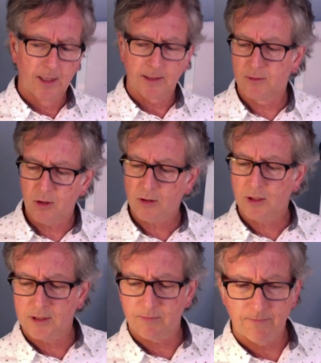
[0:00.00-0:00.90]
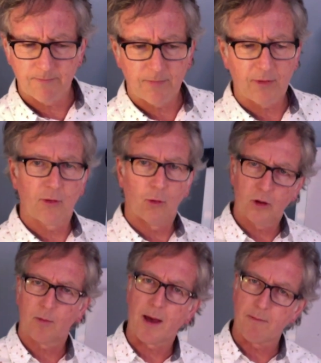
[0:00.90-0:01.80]
See, doctors
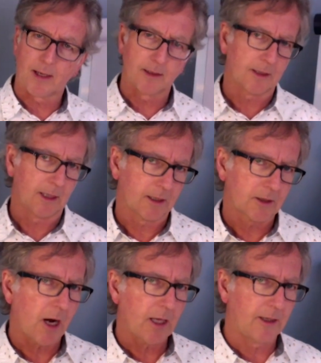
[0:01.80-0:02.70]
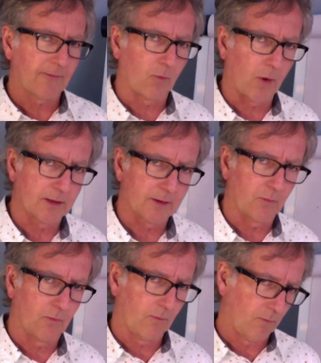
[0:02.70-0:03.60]
thought about medicine in entirely different ways
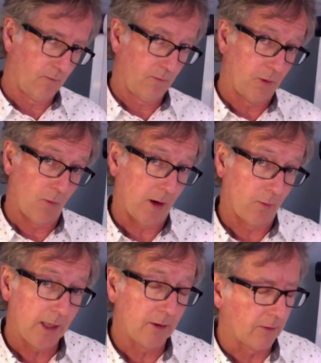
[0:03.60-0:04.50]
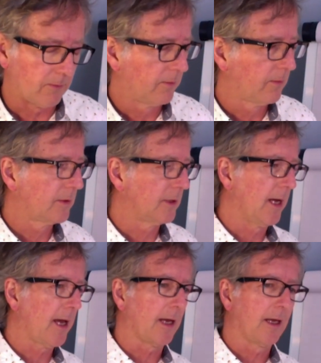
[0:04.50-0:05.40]
than the way we do
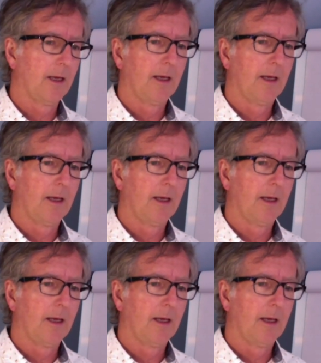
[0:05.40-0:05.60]
today.